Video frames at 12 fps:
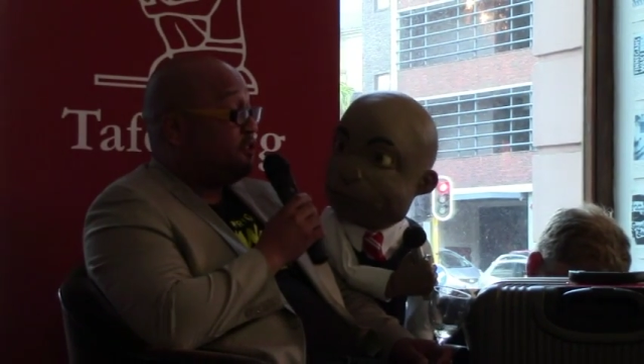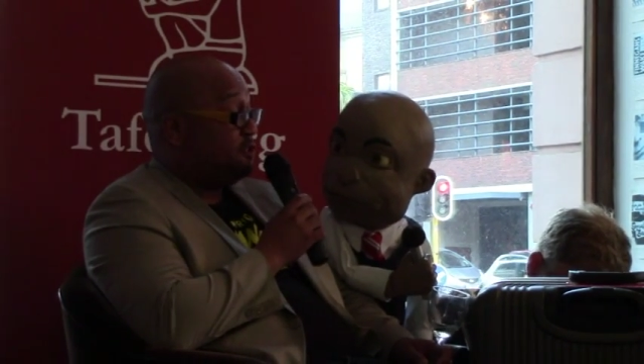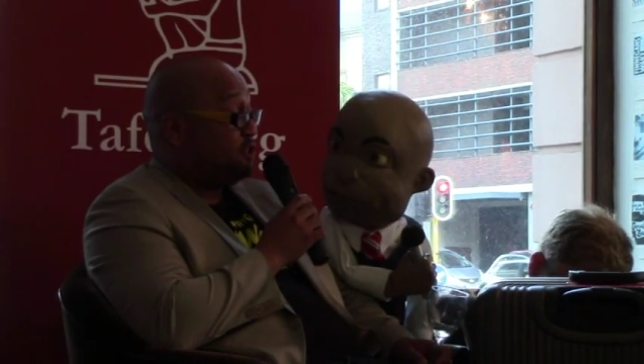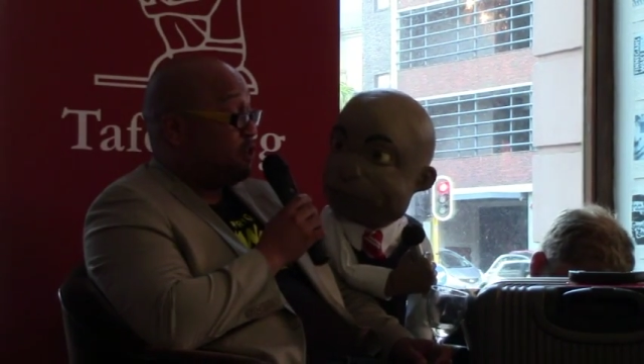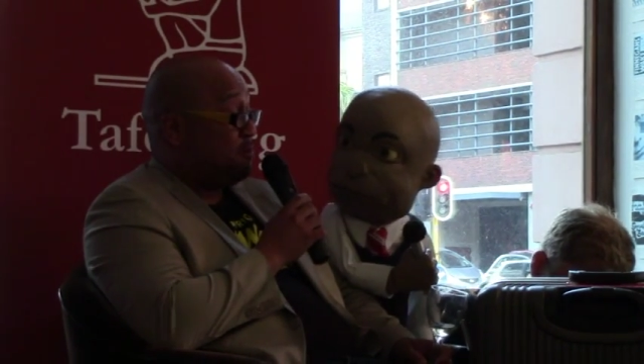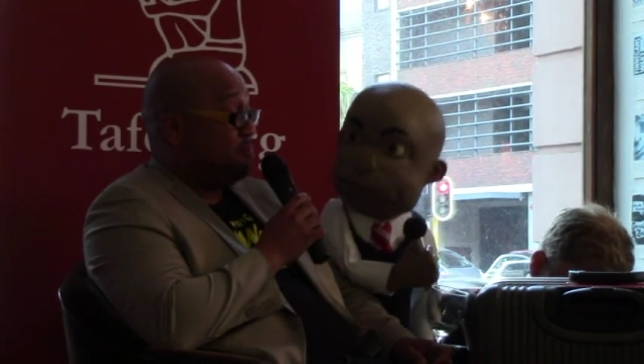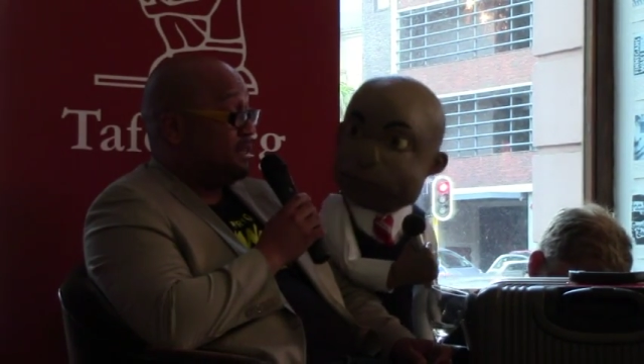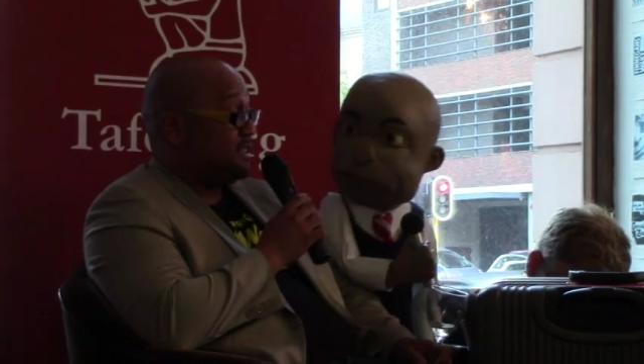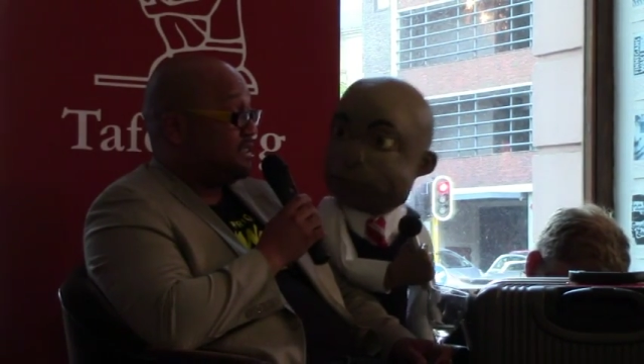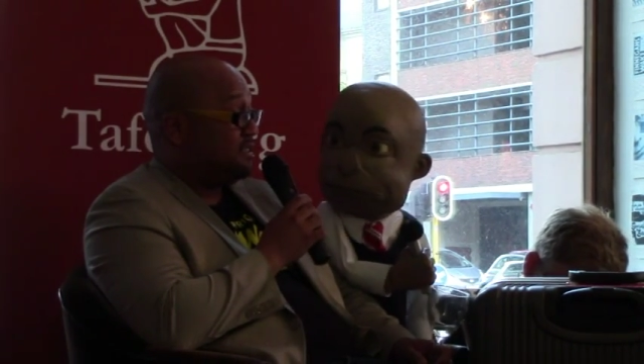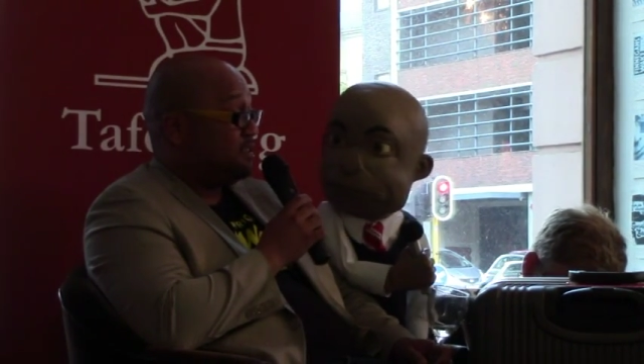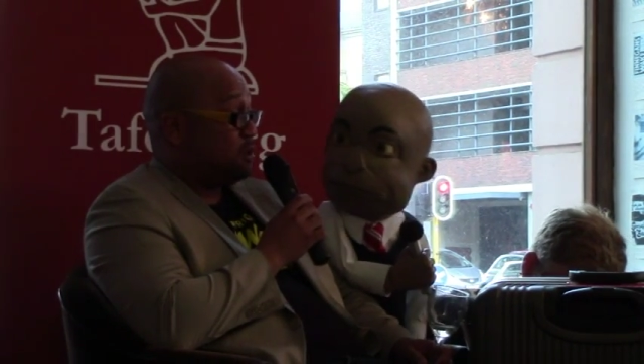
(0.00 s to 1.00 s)
to throw
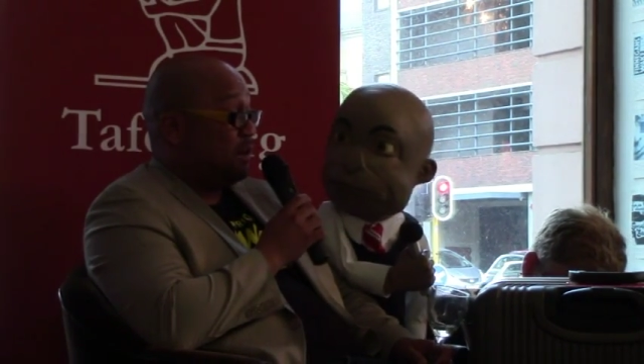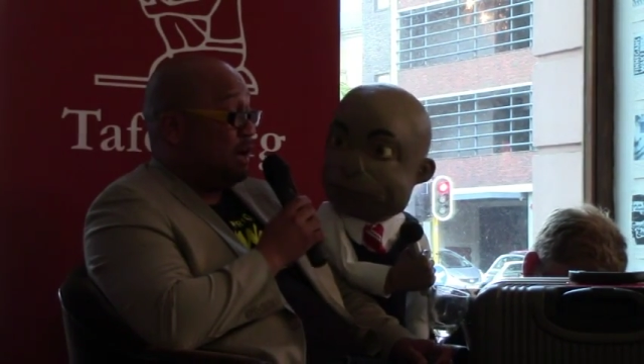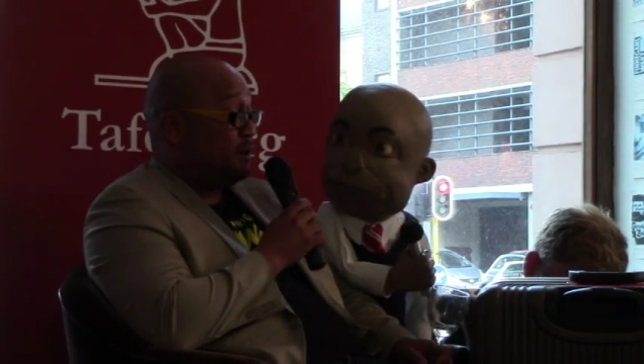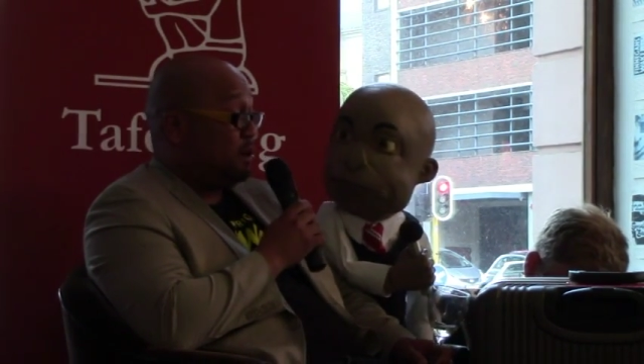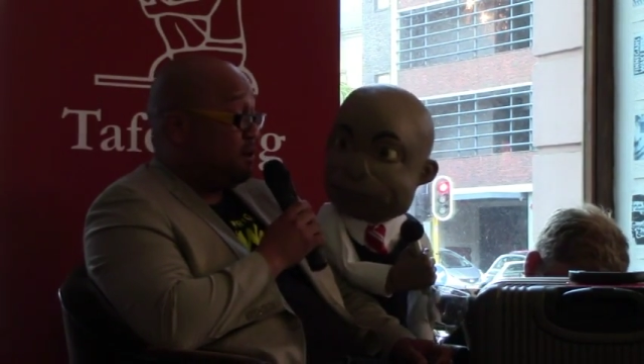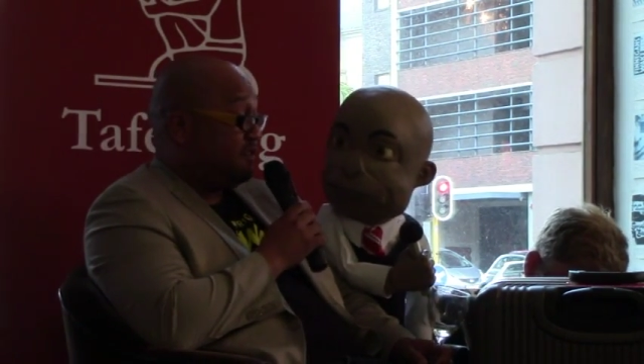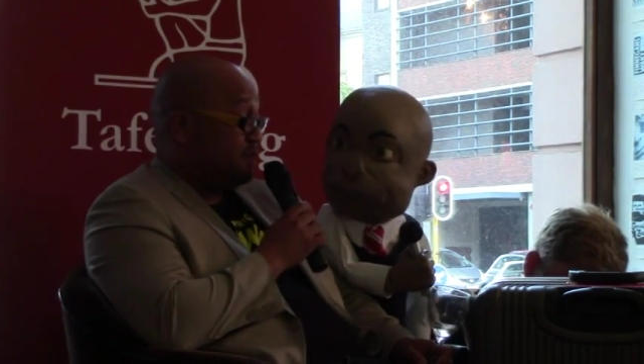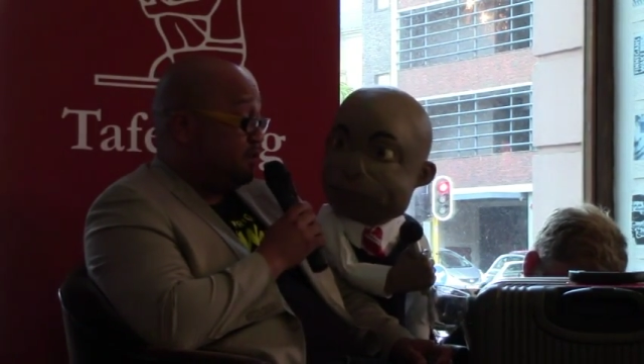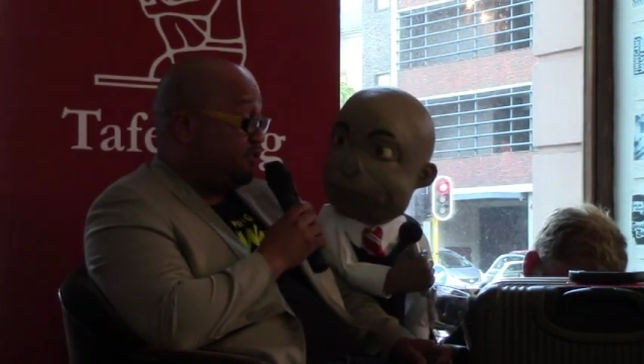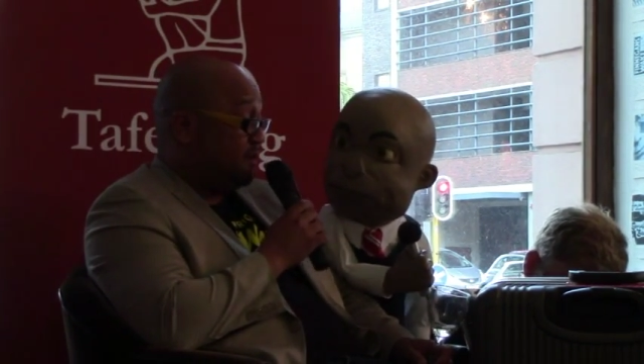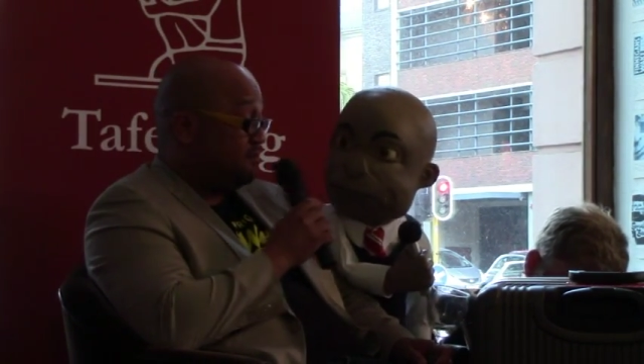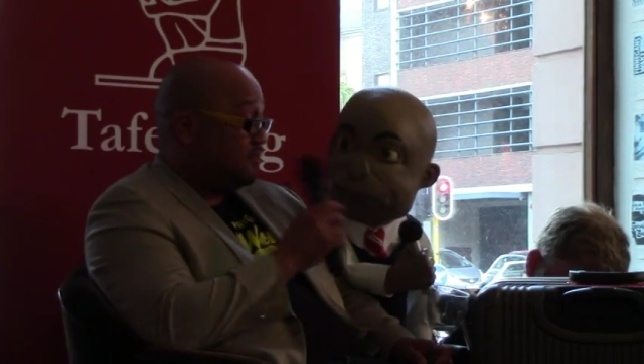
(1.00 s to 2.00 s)
stompies. So why would I want to vote for them?